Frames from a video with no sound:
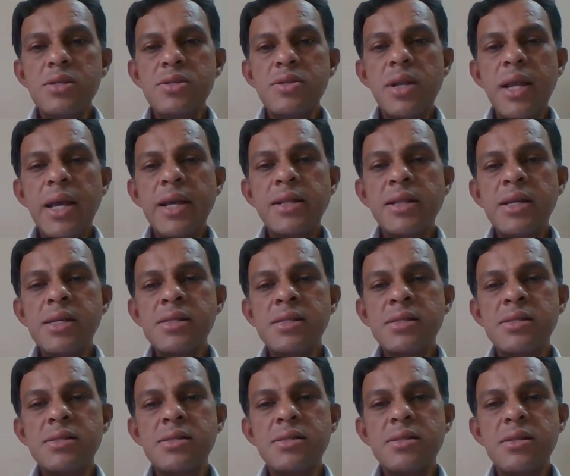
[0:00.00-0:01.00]
So like
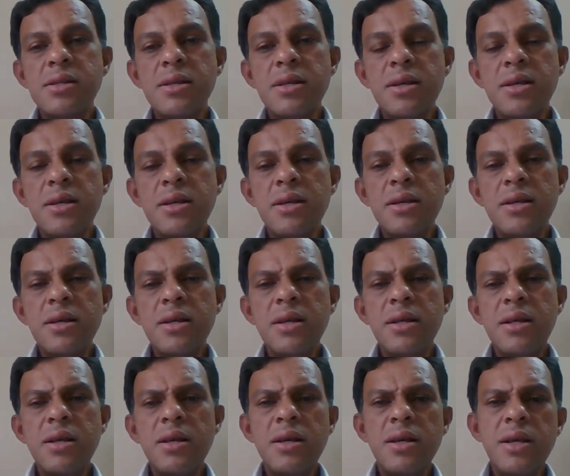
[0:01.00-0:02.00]
this,
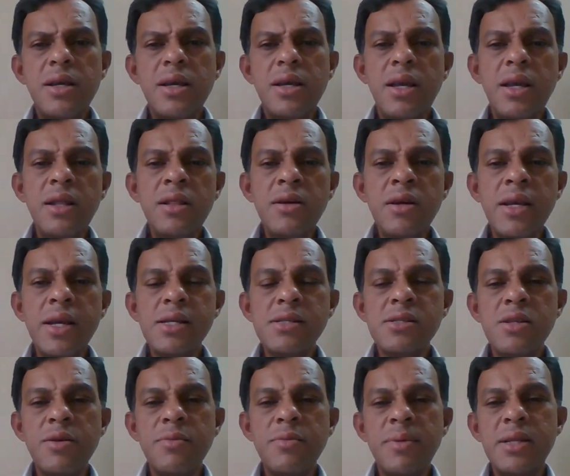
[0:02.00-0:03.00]
in the
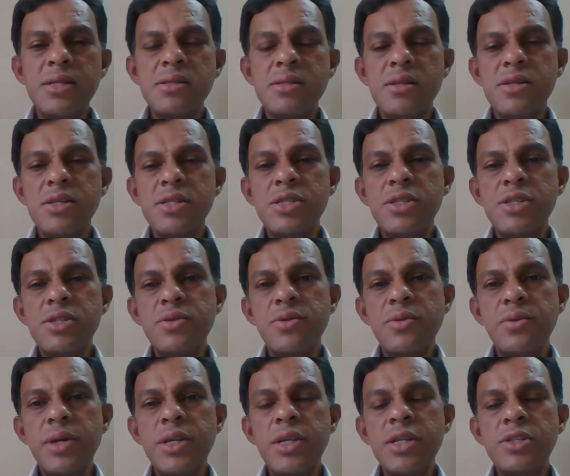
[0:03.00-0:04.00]
case of research,
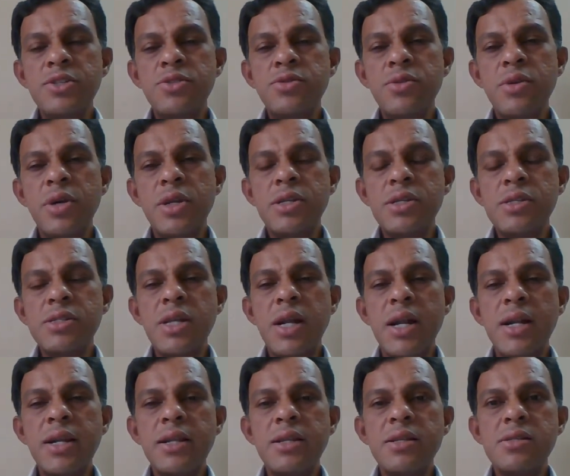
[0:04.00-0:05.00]
we need to
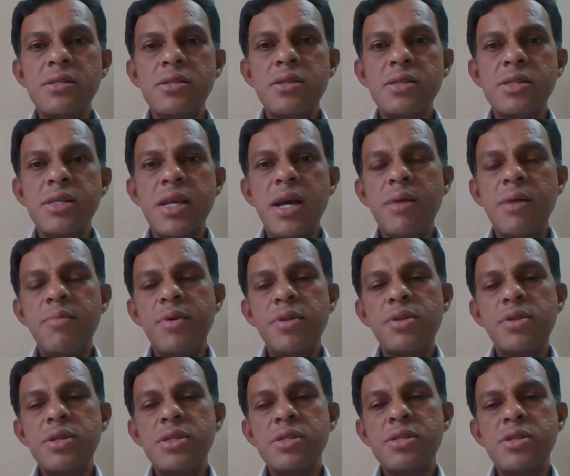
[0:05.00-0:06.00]
understand a research gap or
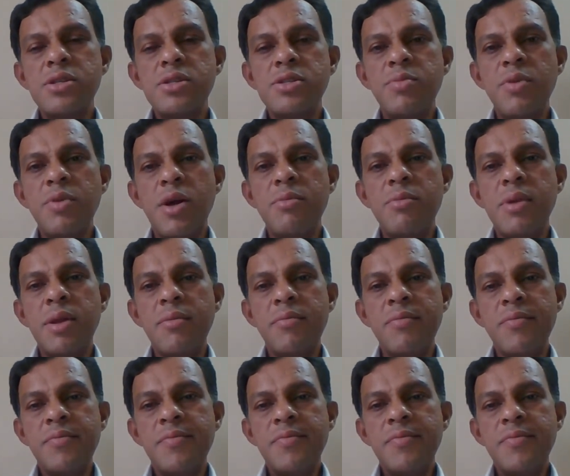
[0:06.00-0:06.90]
the research problem.